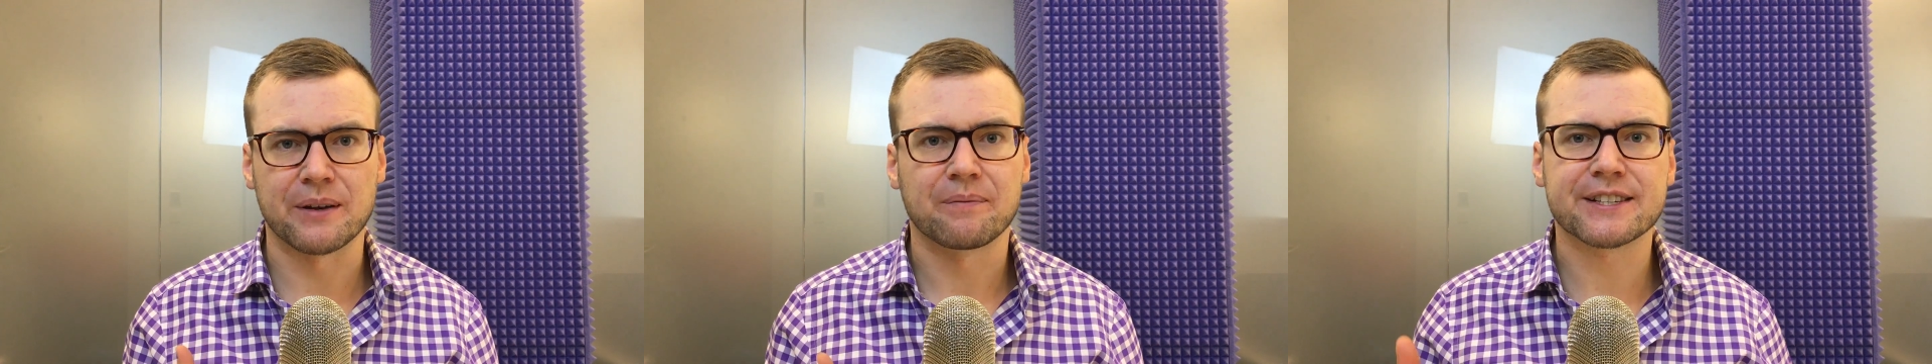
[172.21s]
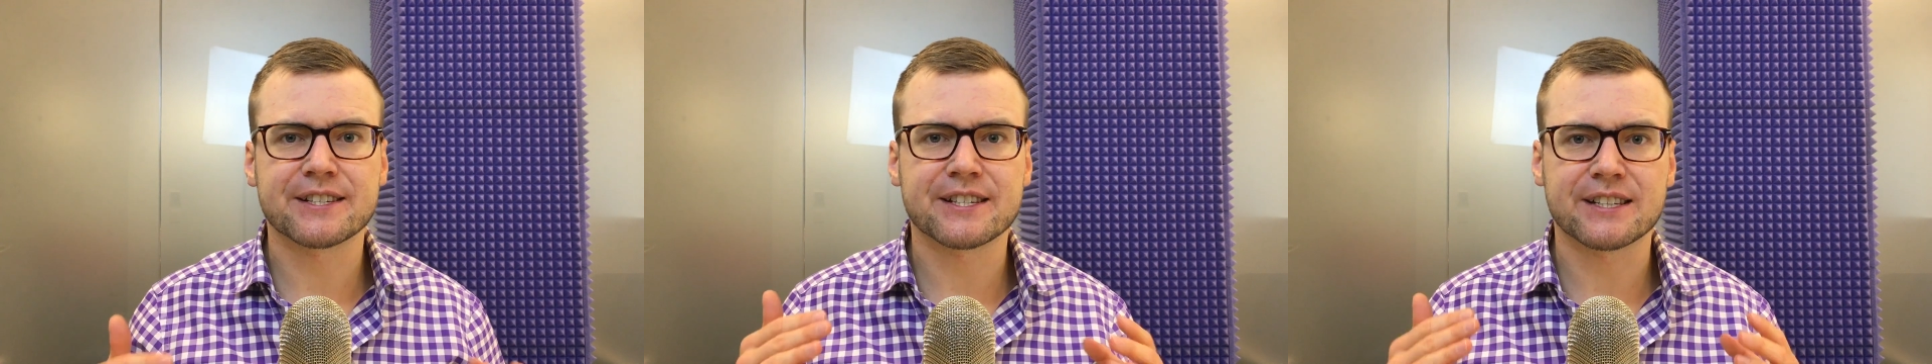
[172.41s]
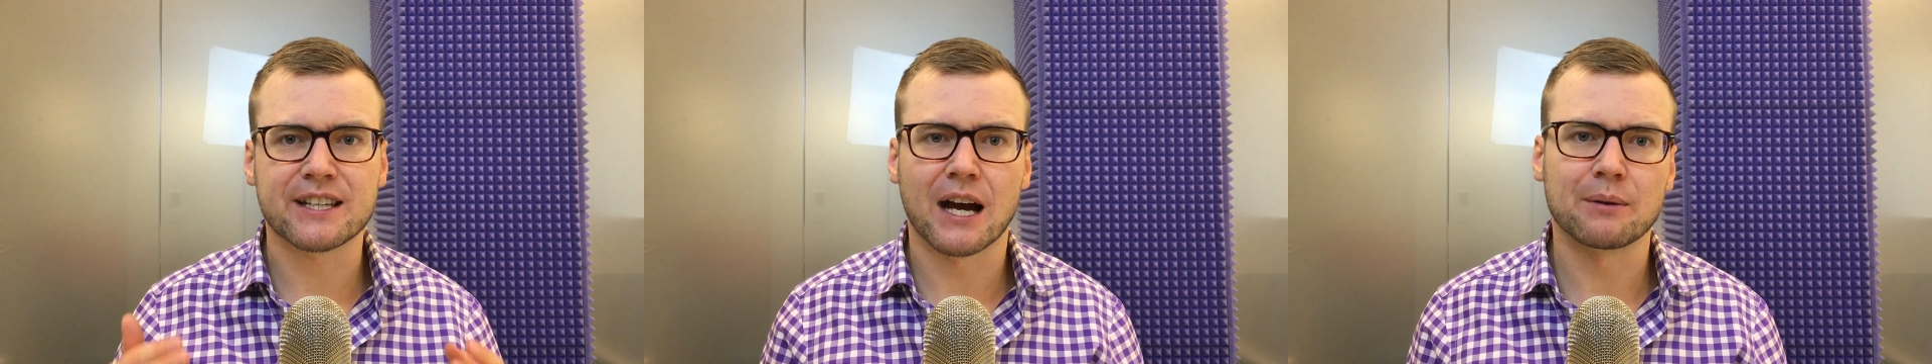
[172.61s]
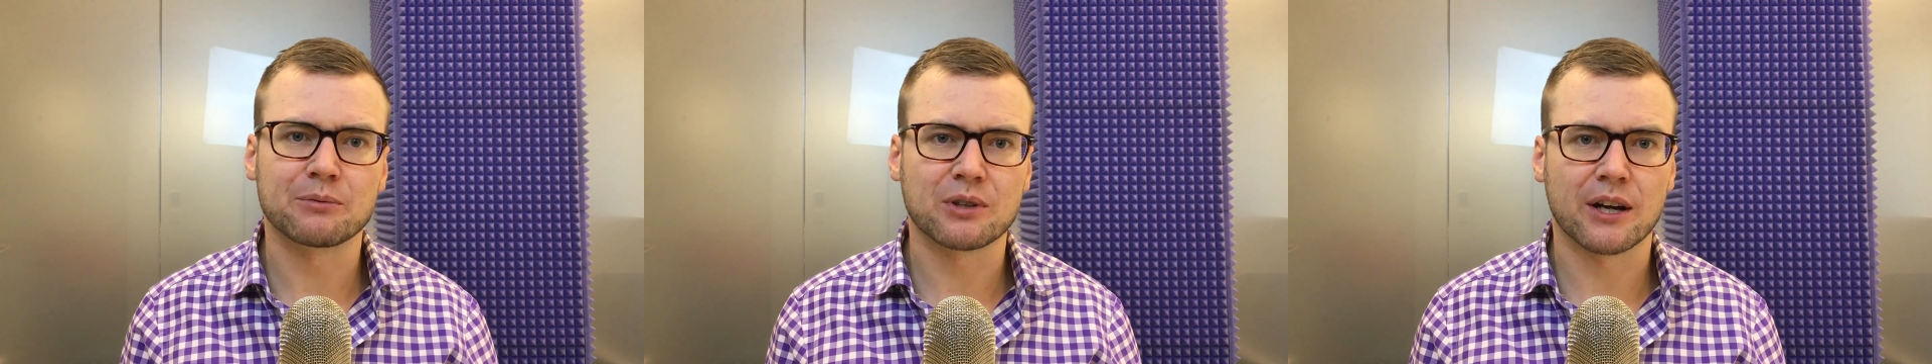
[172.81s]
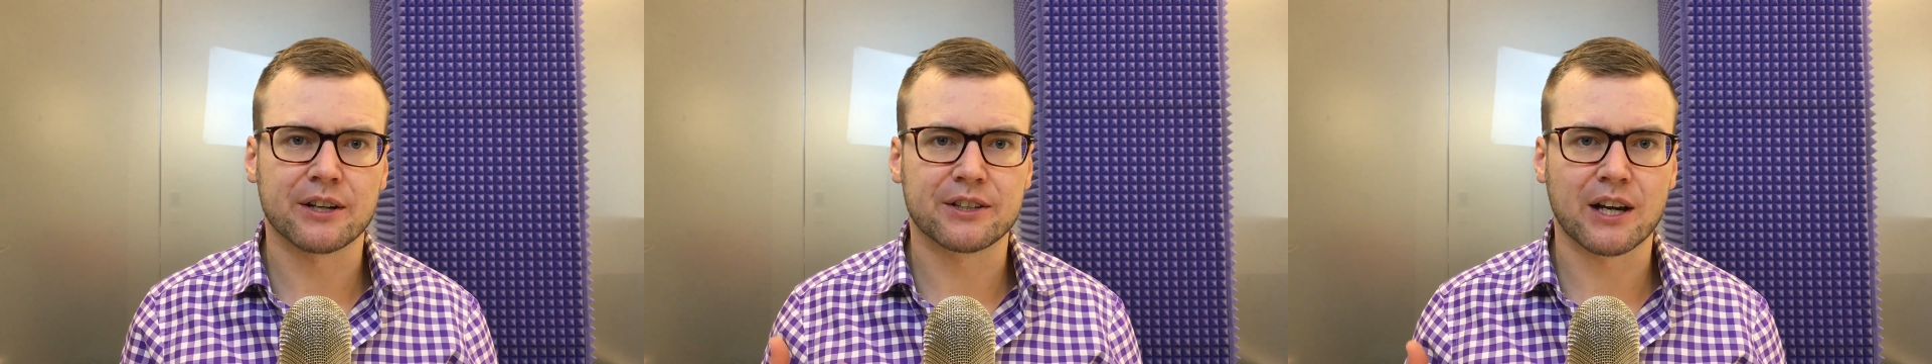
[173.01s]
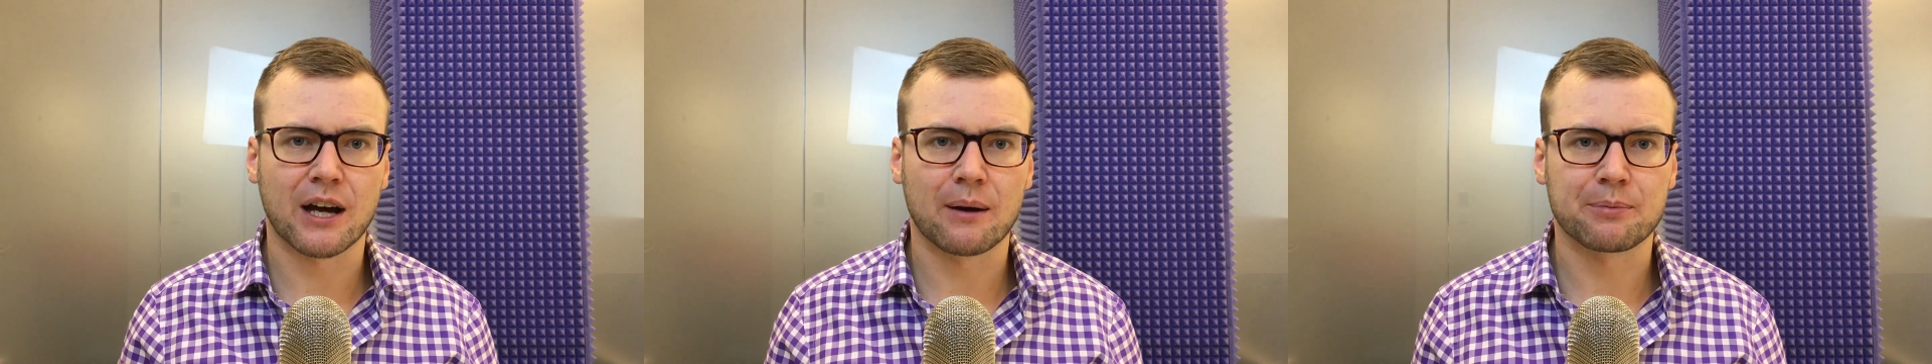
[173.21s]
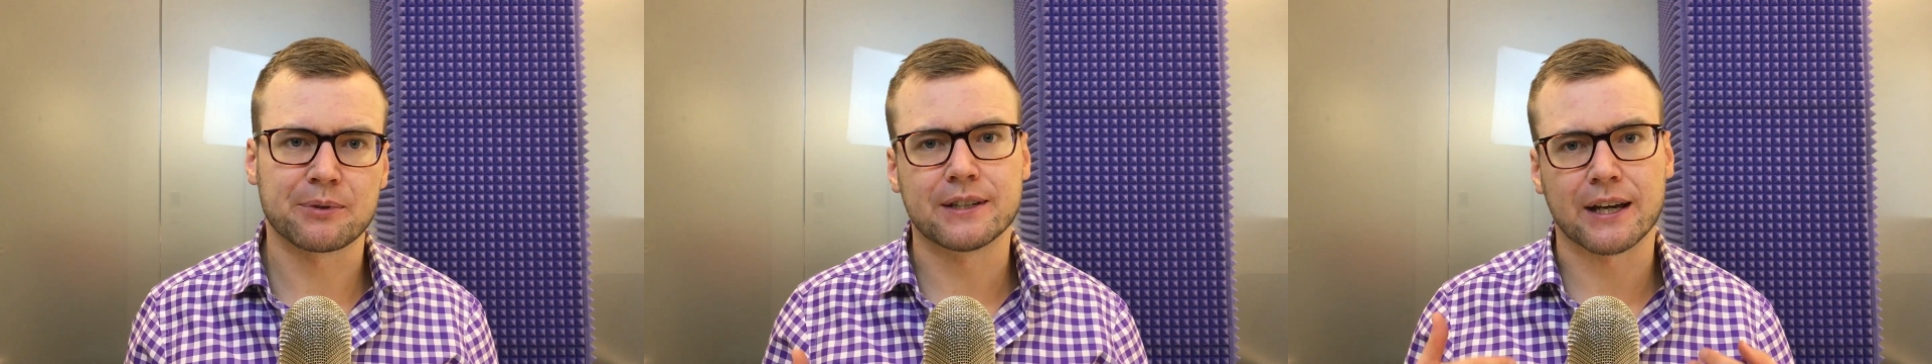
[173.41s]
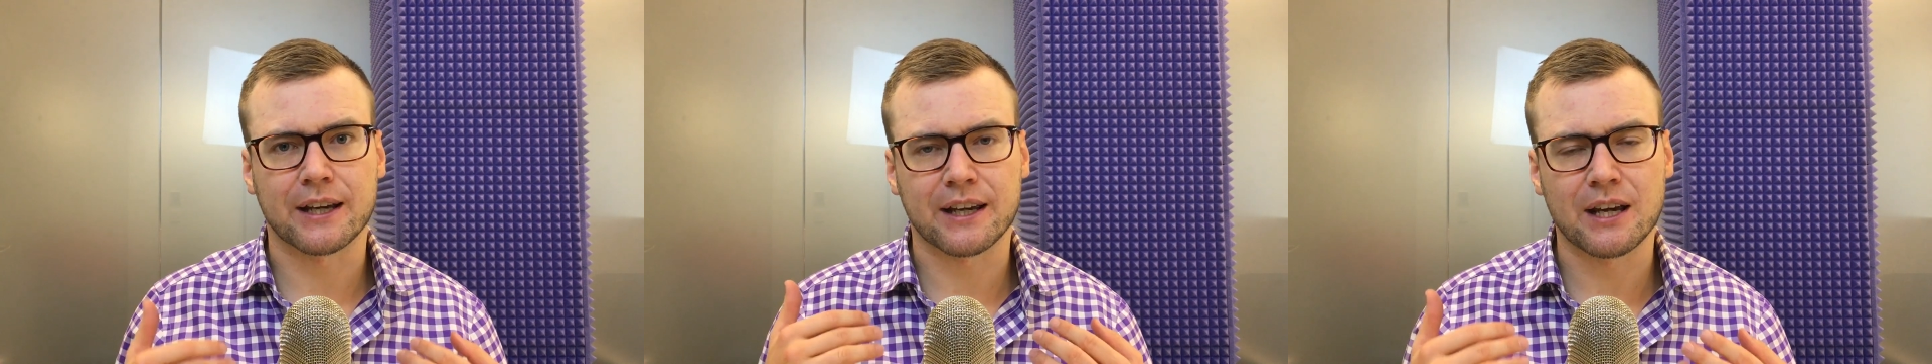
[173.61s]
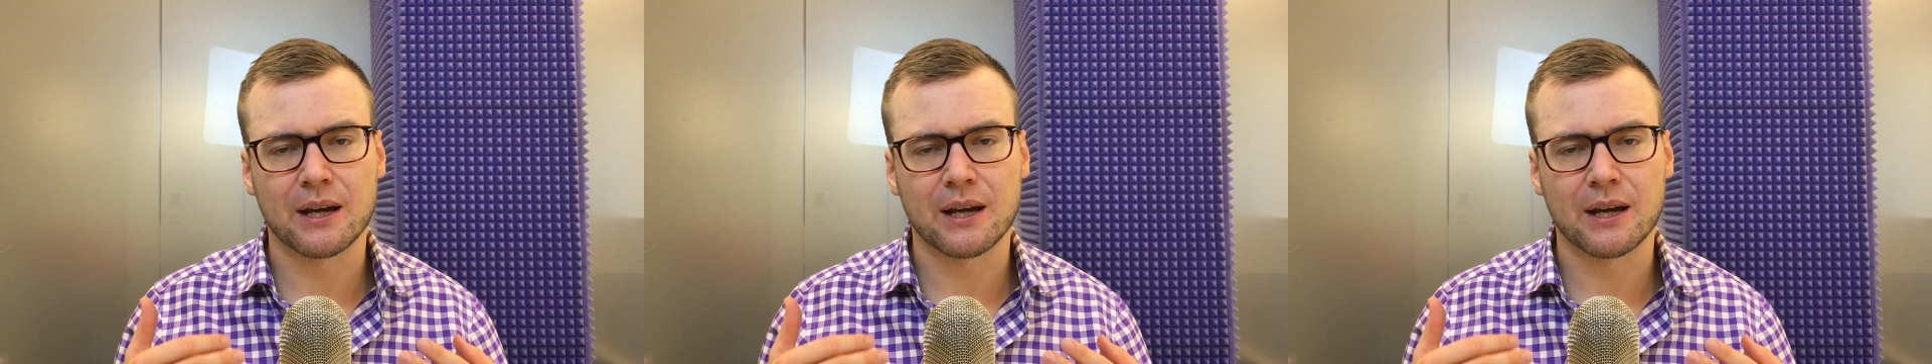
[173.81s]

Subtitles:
it's time to adopt the